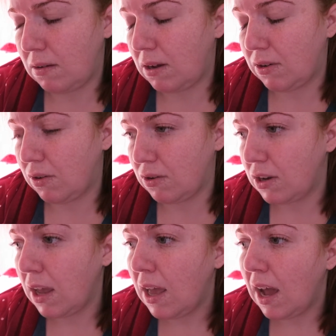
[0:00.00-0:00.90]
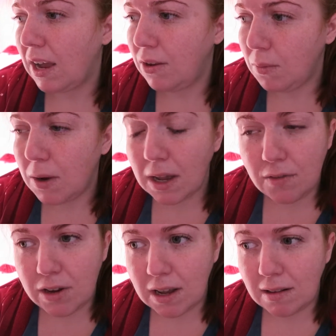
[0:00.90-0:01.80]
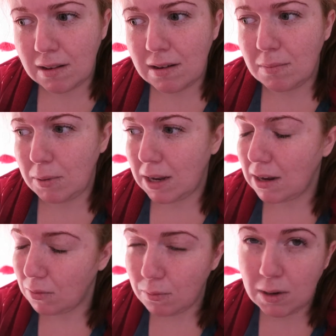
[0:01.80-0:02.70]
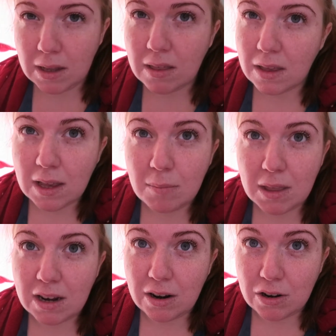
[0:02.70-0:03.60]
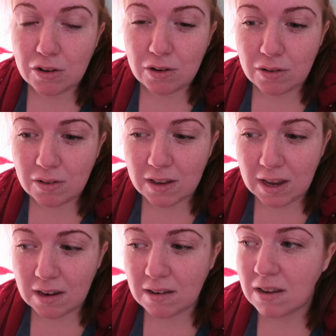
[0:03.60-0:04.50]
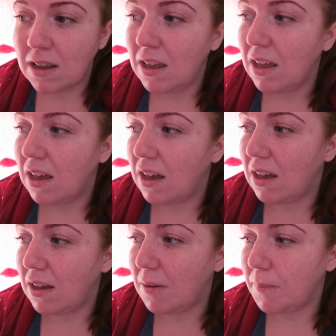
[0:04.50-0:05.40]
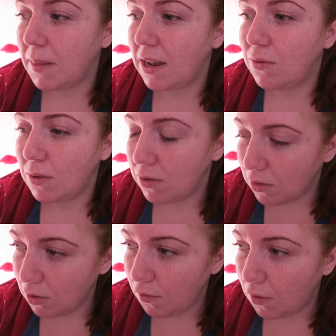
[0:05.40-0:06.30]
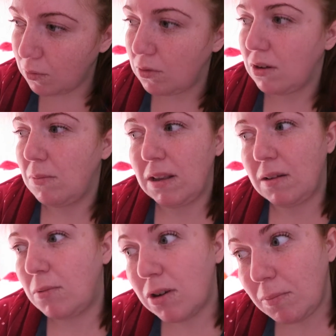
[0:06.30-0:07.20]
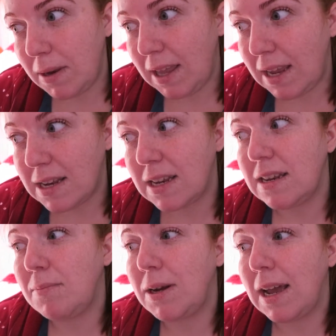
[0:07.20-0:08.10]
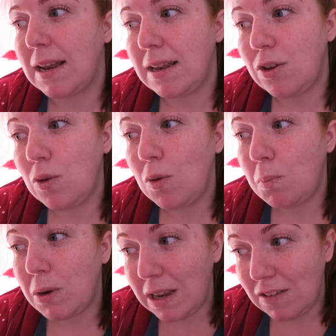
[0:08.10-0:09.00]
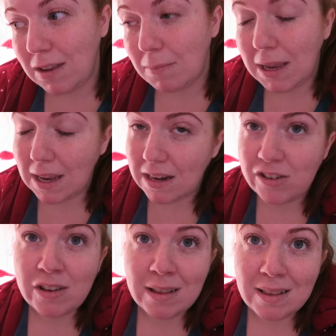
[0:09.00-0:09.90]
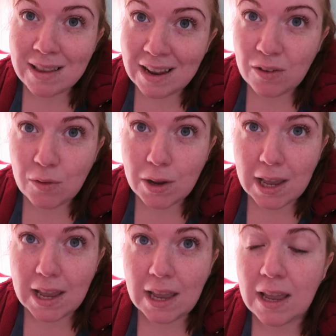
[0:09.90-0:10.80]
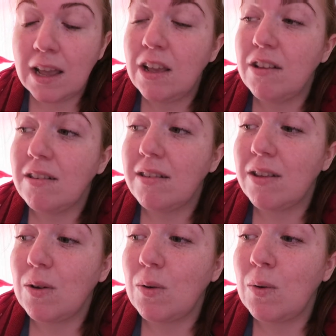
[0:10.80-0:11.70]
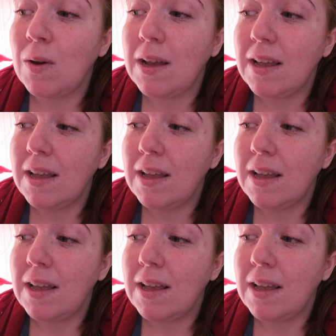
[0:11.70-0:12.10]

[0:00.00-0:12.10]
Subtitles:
are not? I know I have an accent, but I don't really think I'm that hard to understand. I know it's on the phone, so it makes it more complicated, but I do believe that my English is kind of okay. So